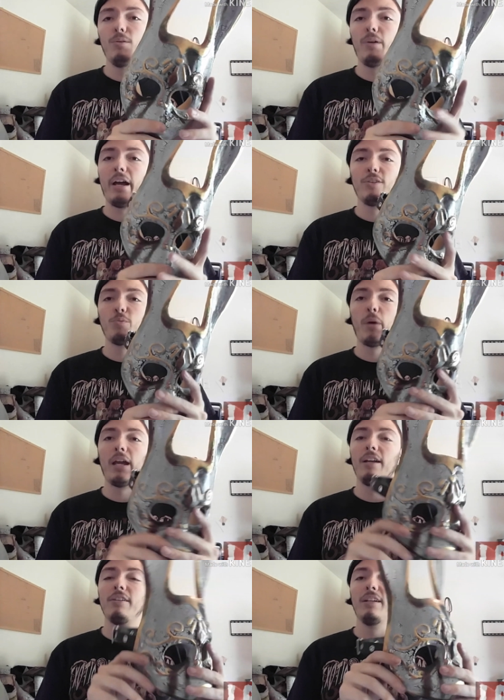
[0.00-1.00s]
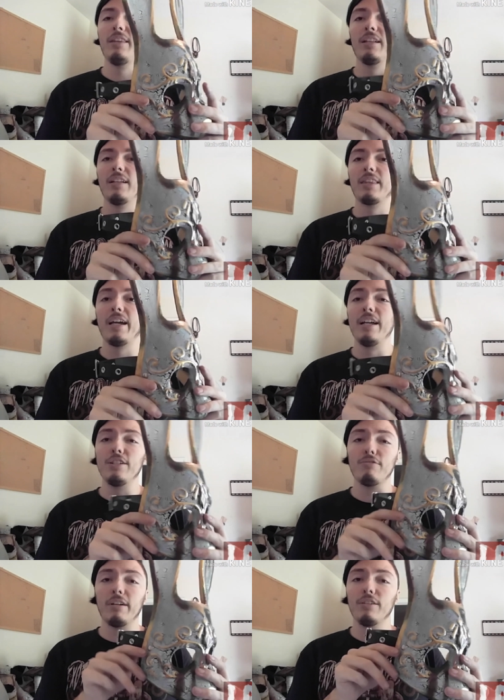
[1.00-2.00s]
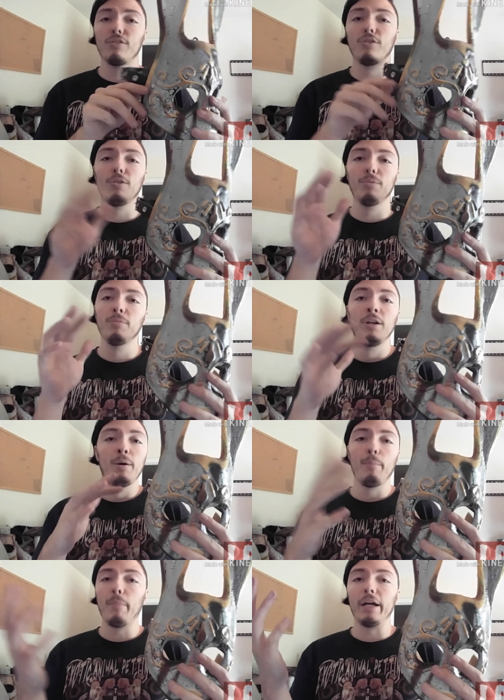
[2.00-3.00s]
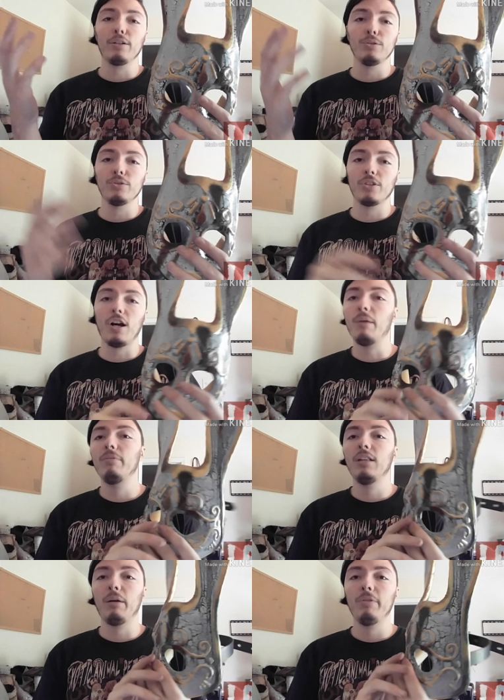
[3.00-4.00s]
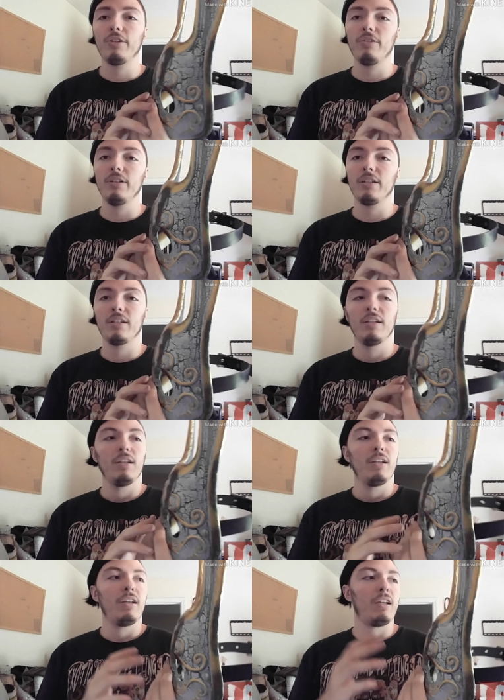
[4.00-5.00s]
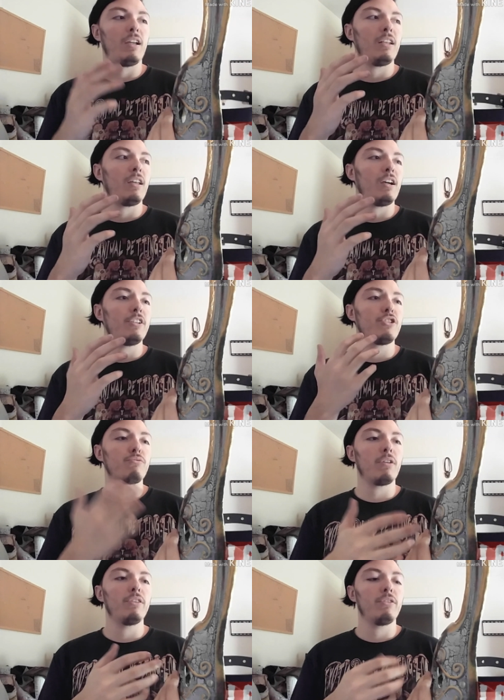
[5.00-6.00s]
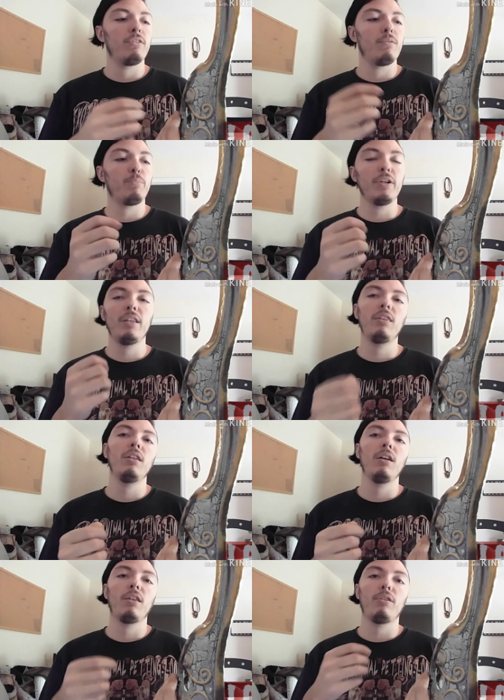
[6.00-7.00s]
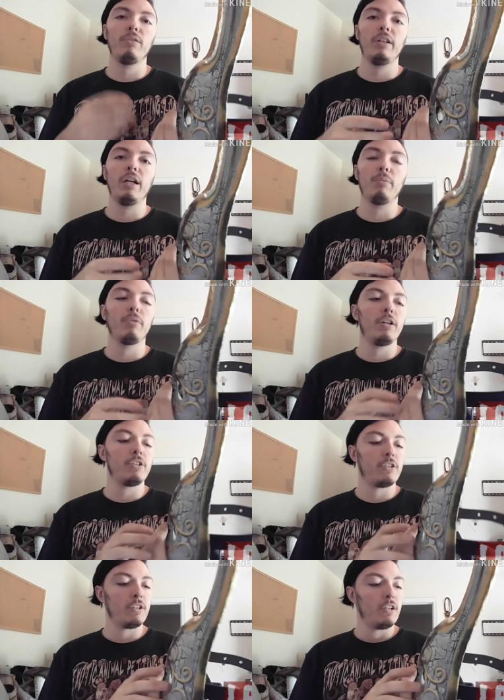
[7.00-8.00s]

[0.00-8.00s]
house paint or anything like that. Just regular old Michaels or Hobby Lobby acrylic. And just run pretty thick through the airbrush.